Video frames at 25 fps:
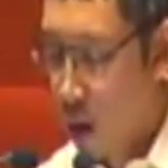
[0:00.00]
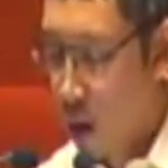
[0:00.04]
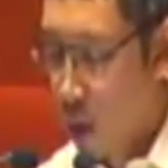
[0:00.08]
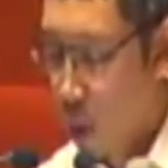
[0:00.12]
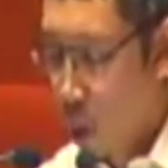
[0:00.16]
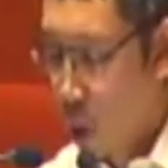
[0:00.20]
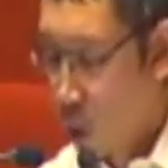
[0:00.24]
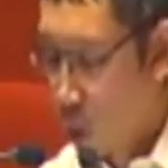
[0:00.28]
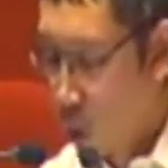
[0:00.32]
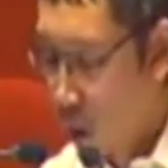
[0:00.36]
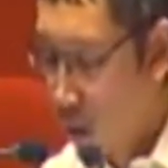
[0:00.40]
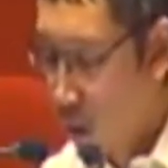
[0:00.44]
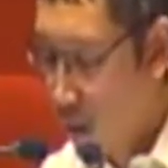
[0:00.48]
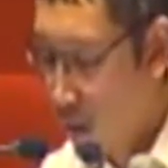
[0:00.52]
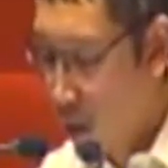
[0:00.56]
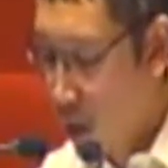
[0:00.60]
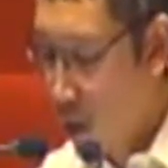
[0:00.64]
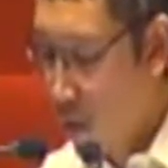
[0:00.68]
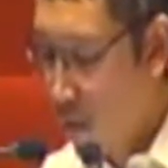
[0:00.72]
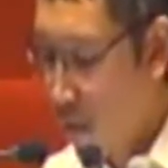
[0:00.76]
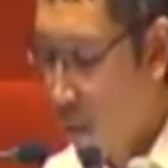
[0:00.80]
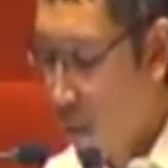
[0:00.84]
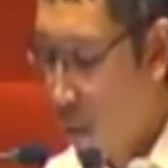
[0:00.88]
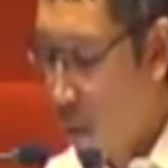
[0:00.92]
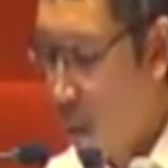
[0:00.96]
What we've
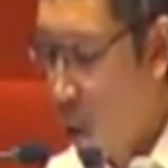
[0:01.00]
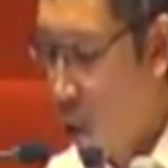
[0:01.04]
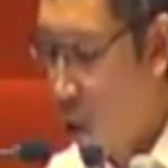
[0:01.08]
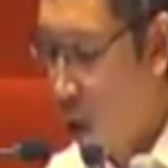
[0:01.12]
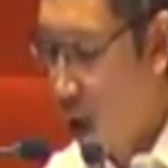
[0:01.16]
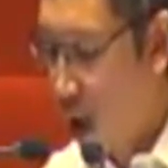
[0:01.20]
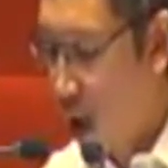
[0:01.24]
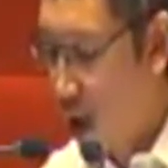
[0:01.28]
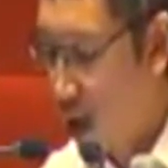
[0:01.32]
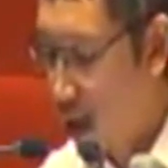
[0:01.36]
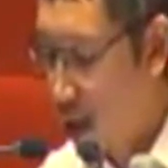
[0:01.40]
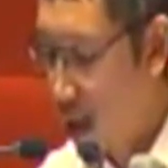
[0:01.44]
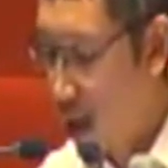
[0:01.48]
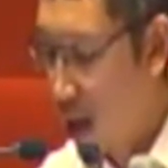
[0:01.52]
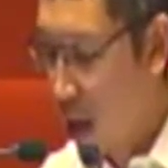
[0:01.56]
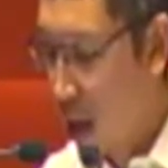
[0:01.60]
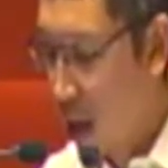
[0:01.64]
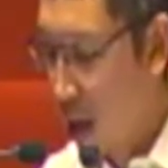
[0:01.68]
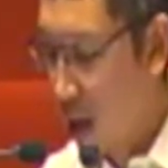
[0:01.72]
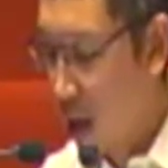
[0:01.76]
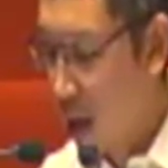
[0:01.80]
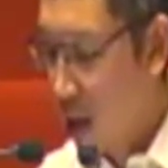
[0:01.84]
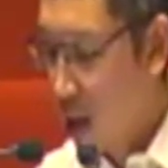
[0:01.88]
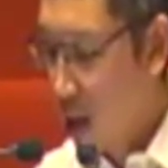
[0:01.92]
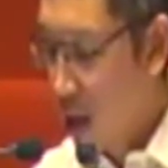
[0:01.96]
learned from OAD
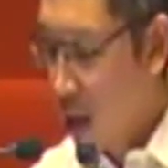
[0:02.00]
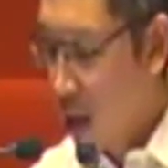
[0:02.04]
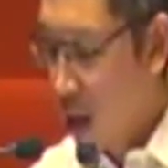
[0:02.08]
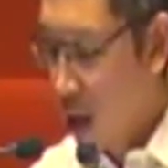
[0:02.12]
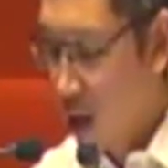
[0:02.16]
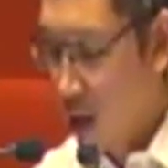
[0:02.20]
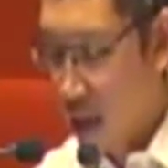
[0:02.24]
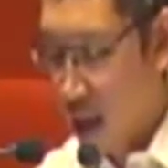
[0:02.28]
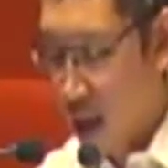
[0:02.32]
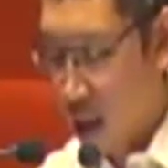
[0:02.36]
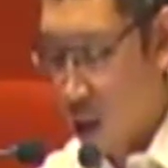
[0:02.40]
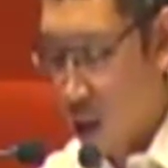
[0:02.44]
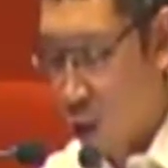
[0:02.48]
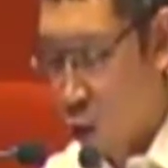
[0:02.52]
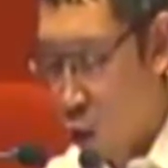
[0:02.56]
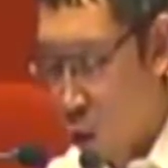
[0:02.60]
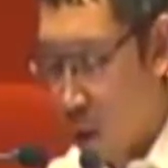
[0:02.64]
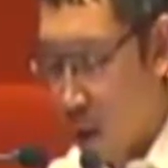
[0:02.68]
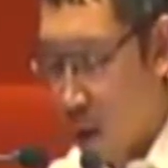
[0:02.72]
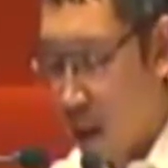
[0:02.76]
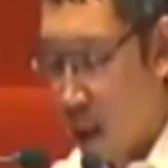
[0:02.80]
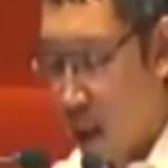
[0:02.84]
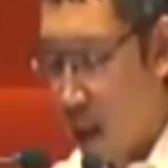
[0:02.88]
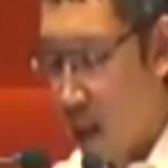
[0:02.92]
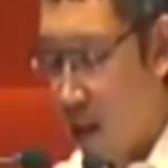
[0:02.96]
is that 2
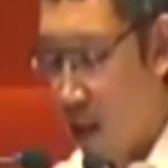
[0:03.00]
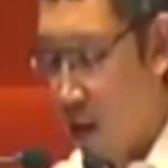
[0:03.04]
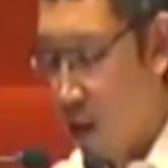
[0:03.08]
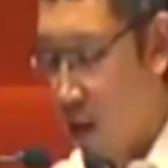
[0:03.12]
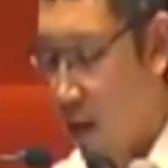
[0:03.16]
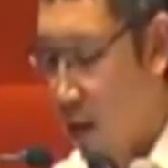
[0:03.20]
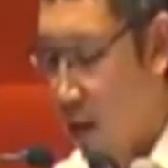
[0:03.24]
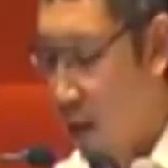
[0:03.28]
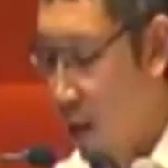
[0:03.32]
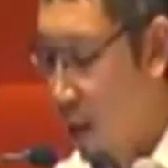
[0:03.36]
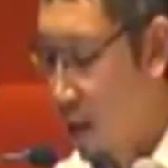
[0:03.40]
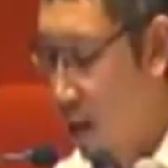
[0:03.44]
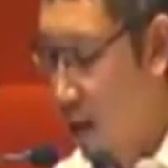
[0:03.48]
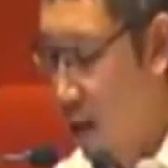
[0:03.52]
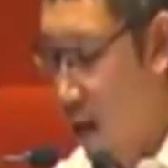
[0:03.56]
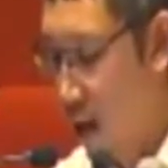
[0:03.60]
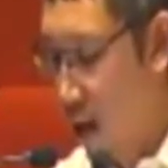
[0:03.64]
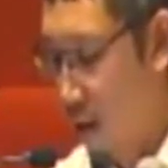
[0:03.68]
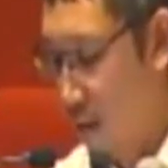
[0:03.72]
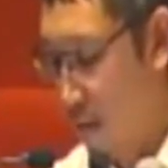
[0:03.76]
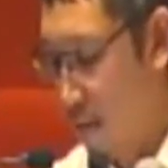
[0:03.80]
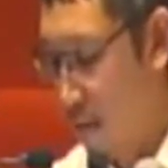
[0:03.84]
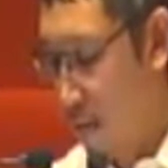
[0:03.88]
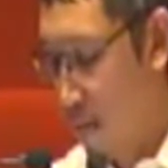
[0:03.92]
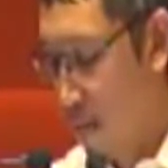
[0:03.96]
battalions are not
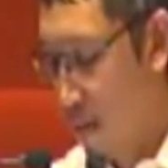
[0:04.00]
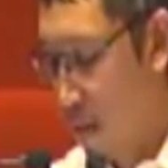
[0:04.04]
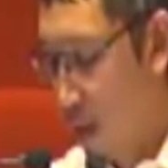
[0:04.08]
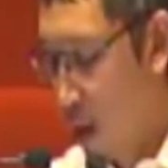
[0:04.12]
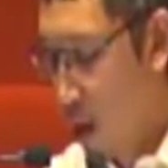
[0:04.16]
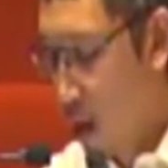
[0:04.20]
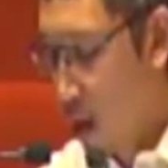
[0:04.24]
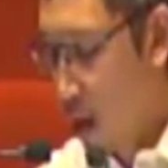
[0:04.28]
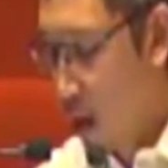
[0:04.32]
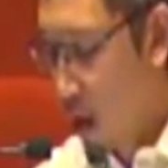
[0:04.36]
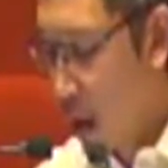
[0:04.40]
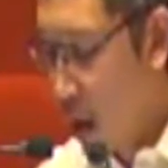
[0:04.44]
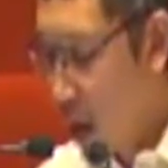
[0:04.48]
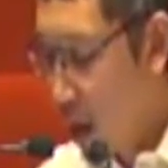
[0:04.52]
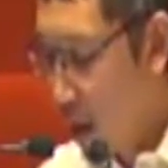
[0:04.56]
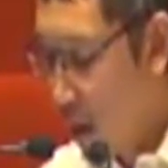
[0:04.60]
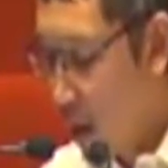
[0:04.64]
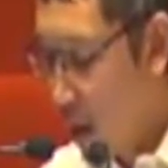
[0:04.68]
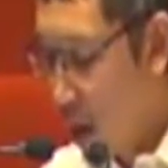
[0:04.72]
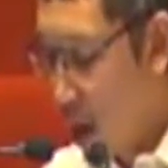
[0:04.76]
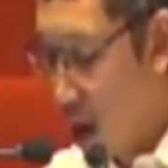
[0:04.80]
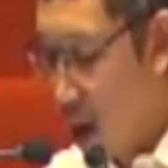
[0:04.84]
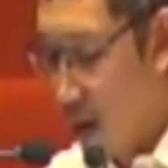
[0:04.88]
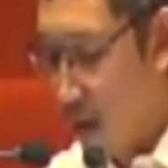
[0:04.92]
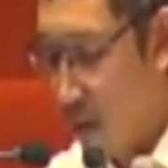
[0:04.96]
enough. The
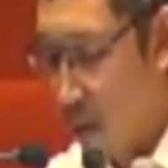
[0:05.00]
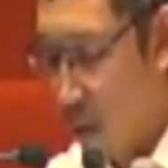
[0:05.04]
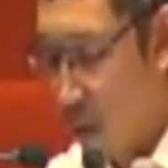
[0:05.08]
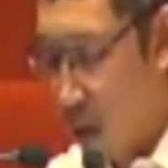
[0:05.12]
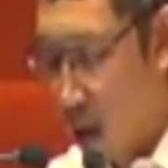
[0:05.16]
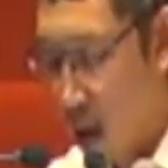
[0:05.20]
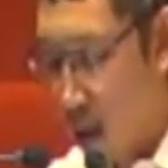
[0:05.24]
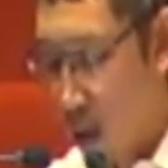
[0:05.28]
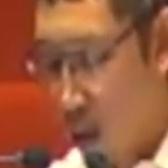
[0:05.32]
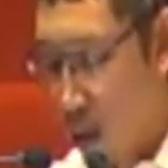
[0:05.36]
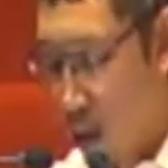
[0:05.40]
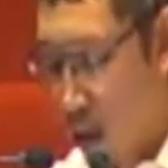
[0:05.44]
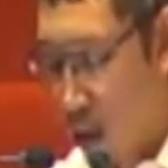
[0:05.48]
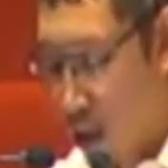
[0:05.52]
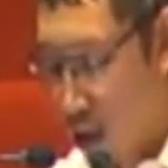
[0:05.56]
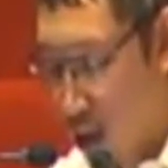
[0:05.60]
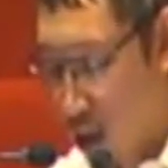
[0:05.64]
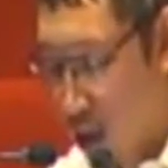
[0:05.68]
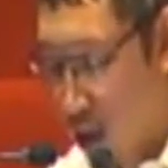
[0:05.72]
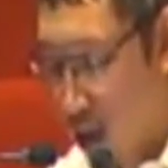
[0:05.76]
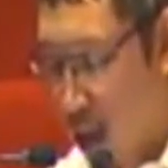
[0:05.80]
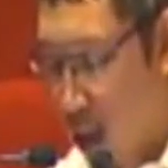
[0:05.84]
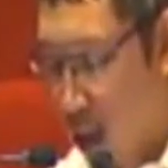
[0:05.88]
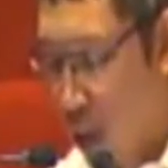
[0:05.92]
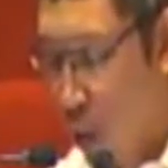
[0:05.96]
MILF were able to
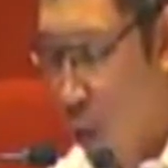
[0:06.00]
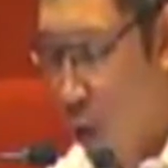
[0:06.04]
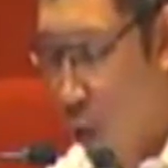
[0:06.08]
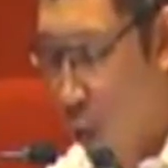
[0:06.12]
succeed